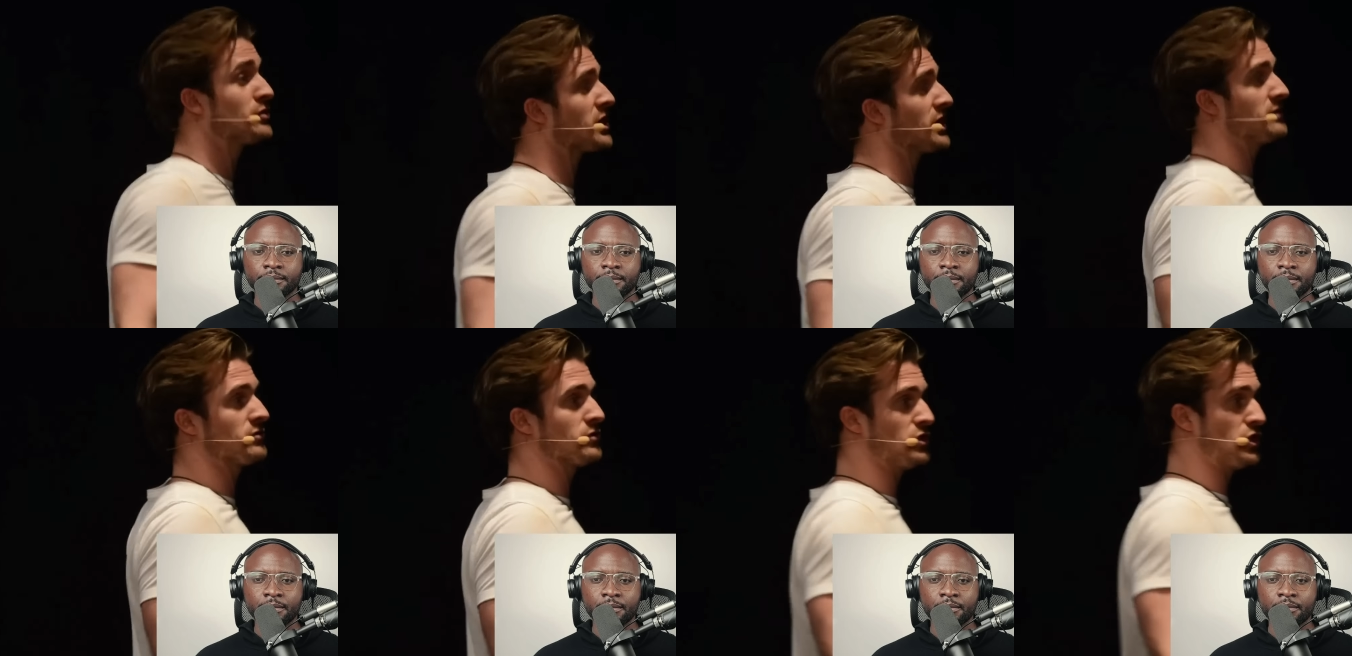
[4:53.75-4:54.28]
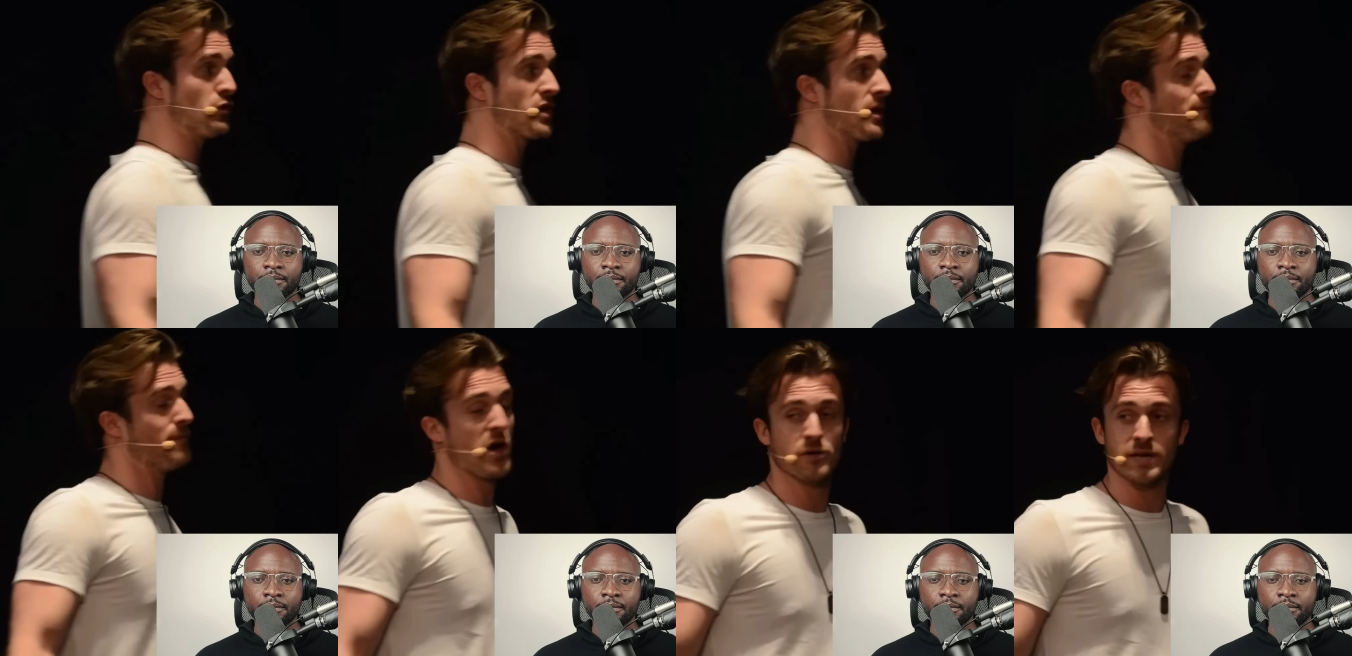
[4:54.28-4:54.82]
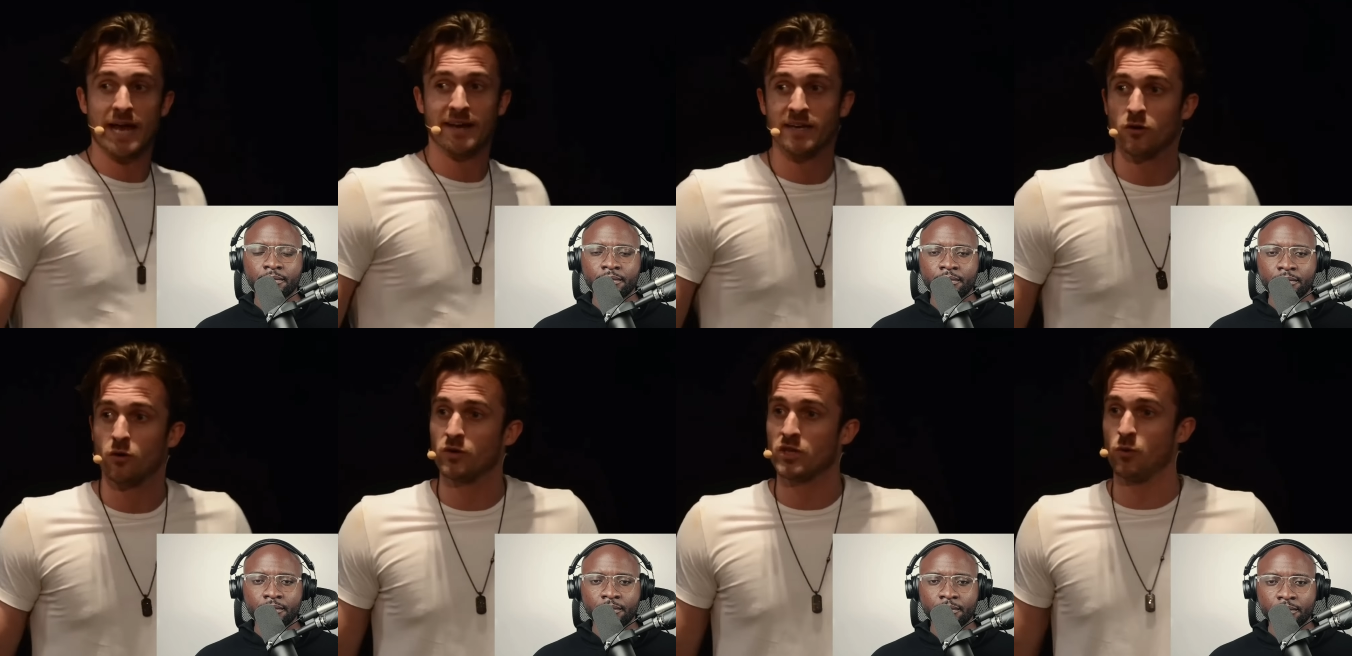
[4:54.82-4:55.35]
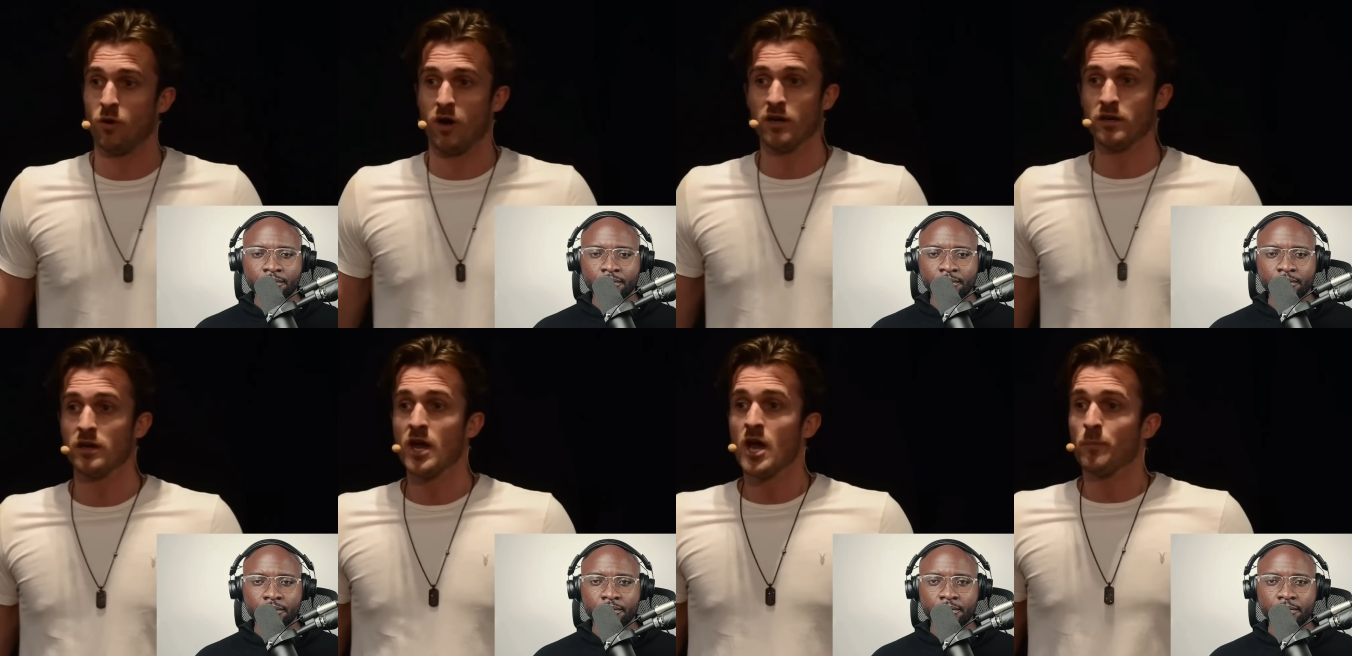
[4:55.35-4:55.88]
Speaker 1: you can you can moan at it all you
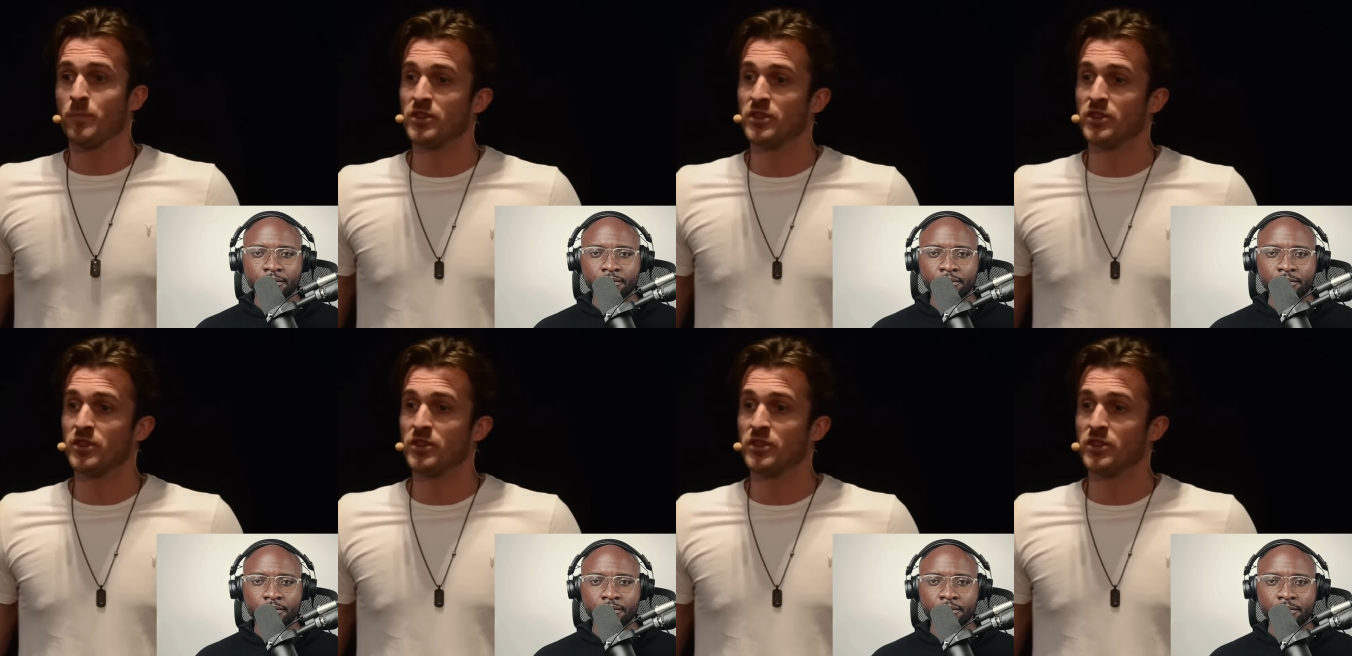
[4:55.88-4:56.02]
want